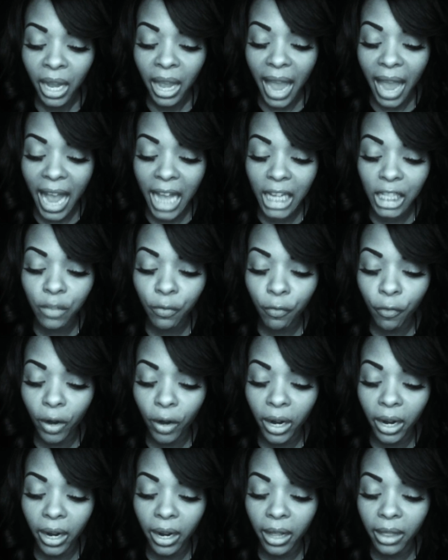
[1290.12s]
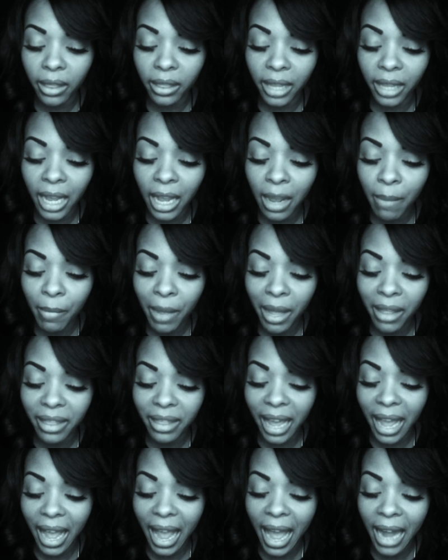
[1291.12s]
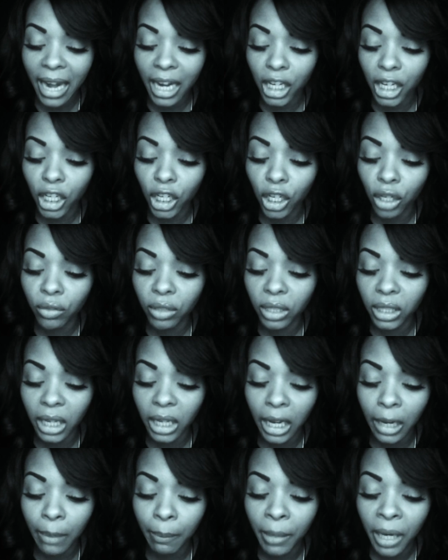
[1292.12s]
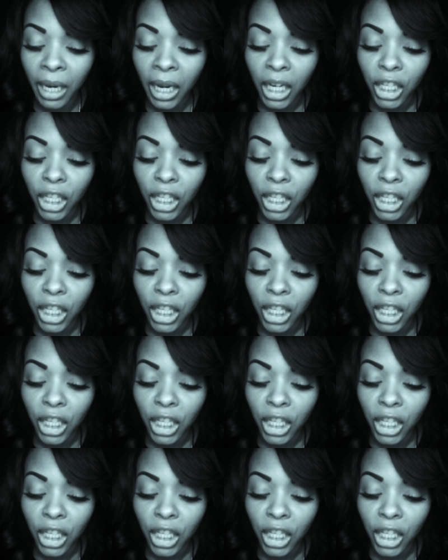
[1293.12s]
As for them that had accused him,